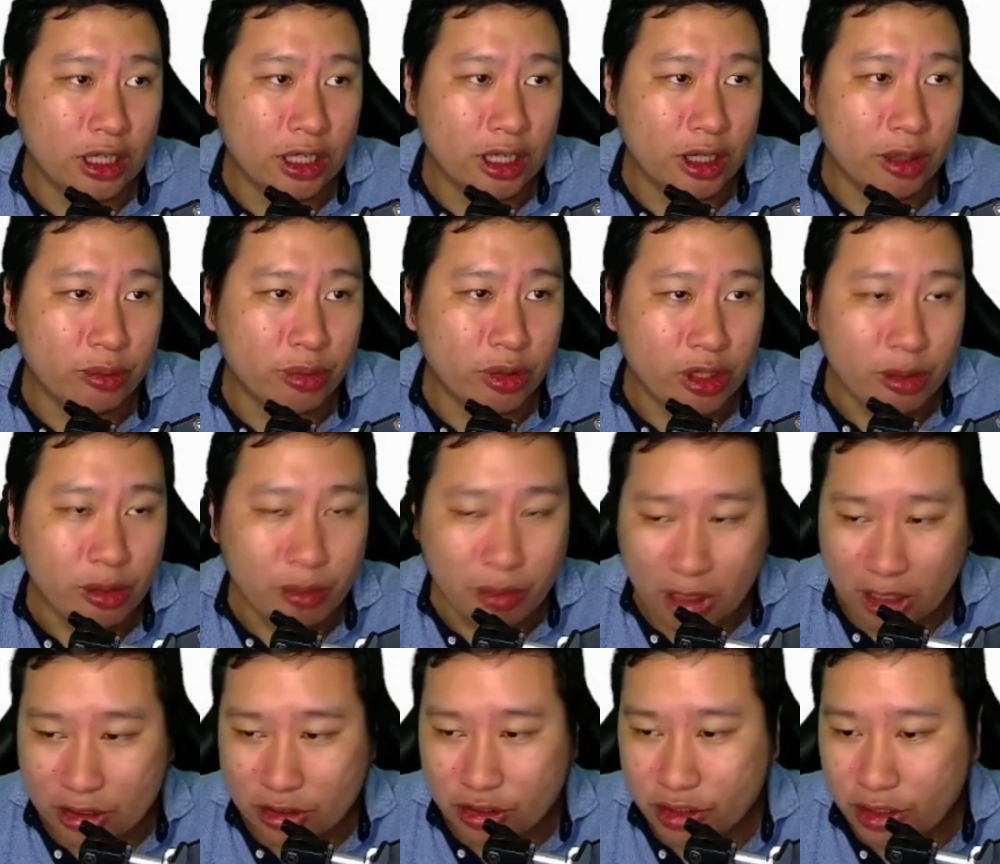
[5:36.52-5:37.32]
pretty
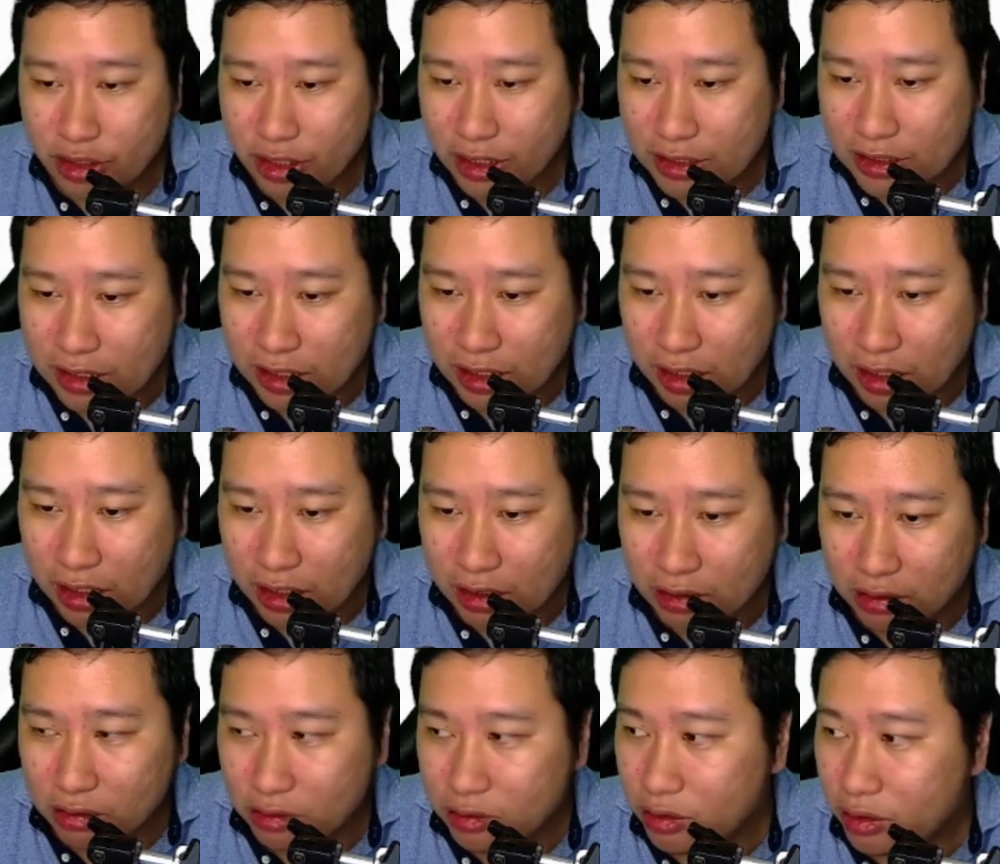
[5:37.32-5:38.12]
much that's
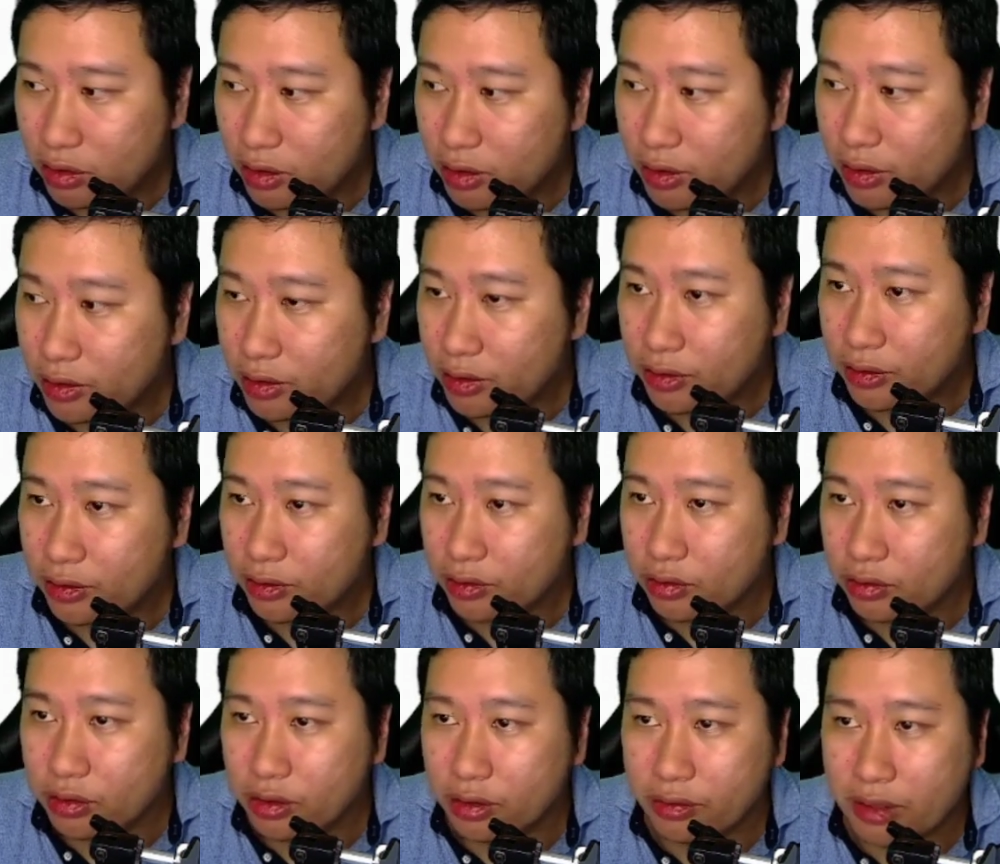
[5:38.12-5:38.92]
how
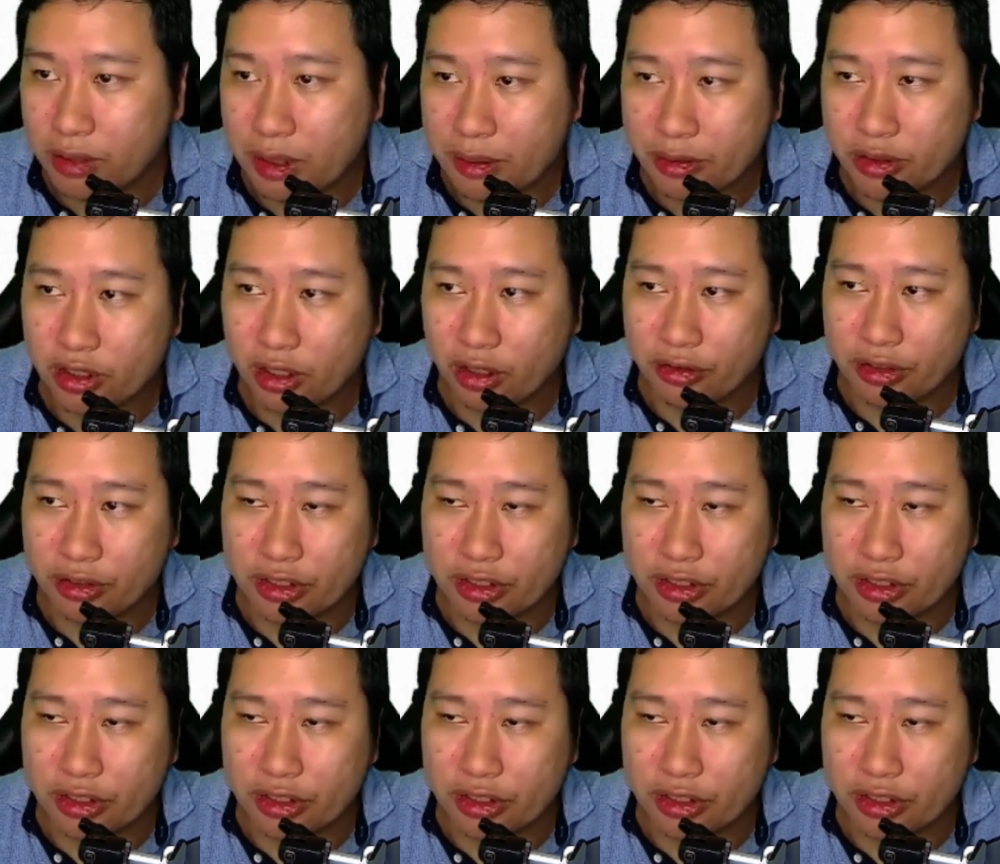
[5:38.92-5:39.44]
Google Web Stories